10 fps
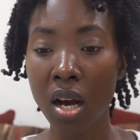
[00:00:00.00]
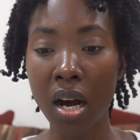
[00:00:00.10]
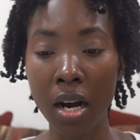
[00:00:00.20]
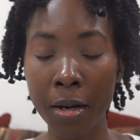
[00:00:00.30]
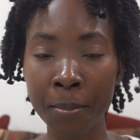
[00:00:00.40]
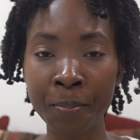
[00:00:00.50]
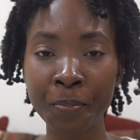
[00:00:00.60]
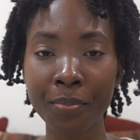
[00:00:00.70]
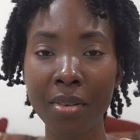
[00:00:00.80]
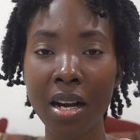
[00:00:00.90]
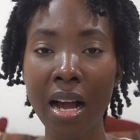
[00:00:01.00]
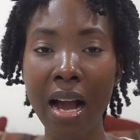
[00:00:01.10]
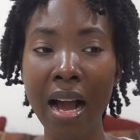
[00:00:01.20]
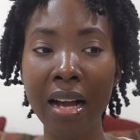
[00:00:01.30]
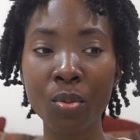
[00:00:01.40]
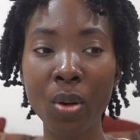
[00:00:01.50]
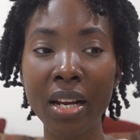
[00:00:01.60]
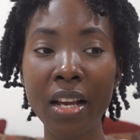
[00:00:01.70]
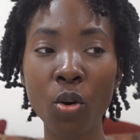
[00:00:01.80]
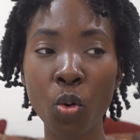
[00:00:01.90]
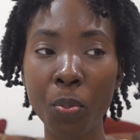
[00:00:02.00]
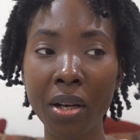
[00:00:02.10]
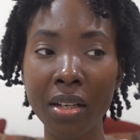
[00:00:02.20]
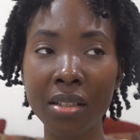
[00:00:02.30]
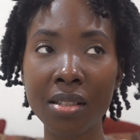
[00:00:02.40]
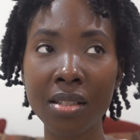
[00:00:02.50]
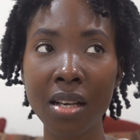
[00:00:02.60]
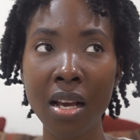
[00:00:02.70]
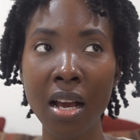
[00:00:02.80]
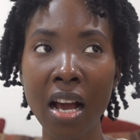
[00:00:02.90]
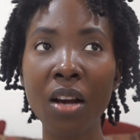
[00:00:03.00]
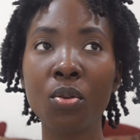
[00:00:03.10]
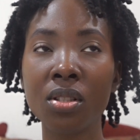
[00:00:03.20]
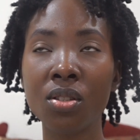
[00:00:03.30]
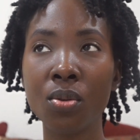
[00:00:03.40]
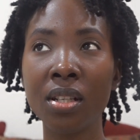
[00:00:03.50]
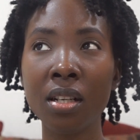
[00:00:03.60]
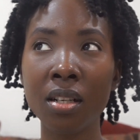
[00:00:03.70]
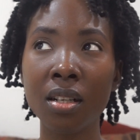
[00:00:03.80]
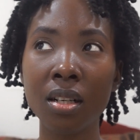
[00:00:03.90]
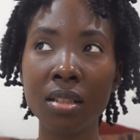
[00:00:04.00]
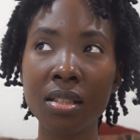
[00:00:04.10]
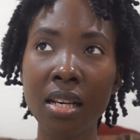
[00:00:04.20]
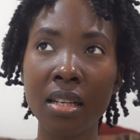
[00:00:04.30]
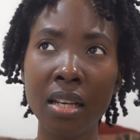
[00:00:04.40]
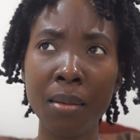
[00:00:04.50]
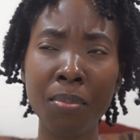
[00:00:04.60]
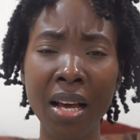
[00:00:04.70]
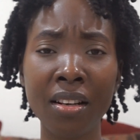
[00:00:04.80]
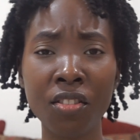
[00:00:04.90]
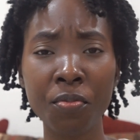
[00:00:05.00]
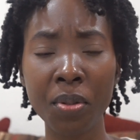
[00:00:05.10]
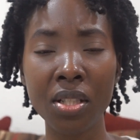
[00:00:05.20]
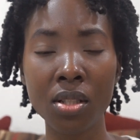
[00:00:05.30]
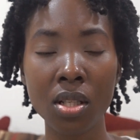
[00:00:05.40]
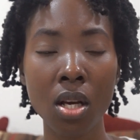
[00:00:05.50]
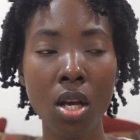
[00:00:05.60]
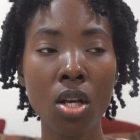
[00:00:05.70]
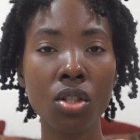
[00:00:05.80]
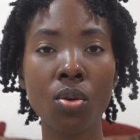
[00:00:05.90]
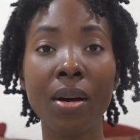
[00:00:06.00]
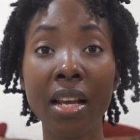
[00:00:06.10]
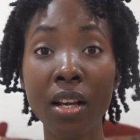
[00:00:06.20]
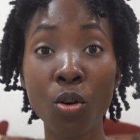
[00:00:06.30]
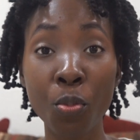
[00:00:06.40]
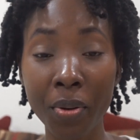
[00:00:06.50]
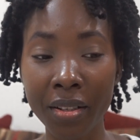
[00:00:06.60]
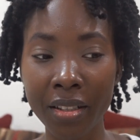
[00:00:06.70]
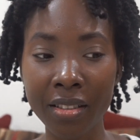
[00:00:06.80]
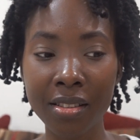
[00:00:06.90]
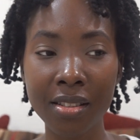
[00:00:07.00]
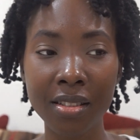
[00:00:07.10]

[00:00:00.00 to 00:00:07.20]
And when I opened it, I was doing a 10-day plan of peace. So when I opened it,